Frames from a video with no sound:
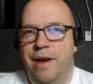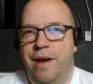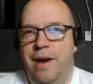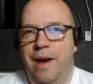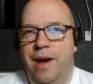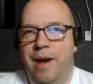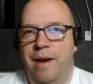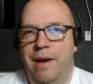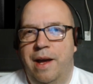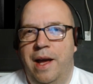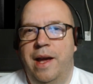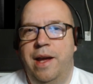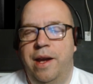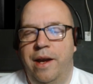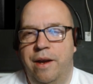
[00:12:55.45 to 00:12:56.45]

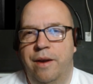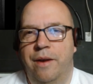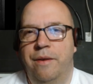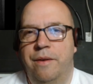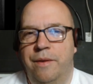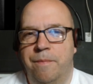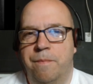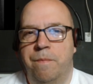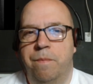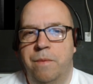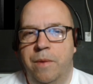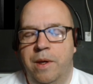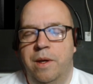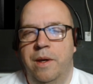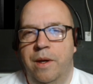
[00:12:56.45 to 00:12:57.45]
hey, you know,
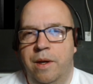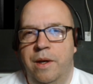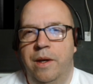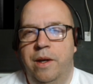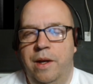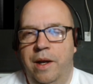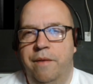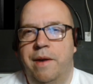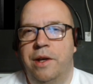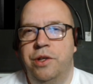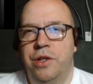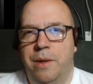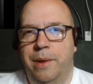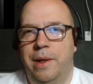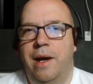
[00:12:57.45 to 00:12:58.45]
you leave our
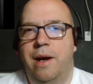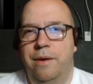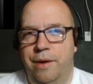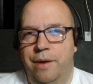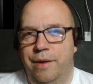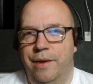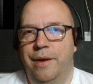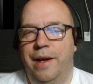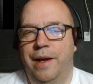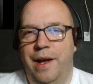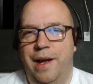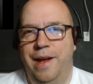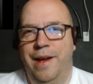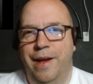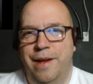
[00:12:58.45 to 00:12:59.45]
show alone,
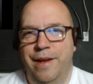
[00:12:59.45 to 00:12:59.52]
okay?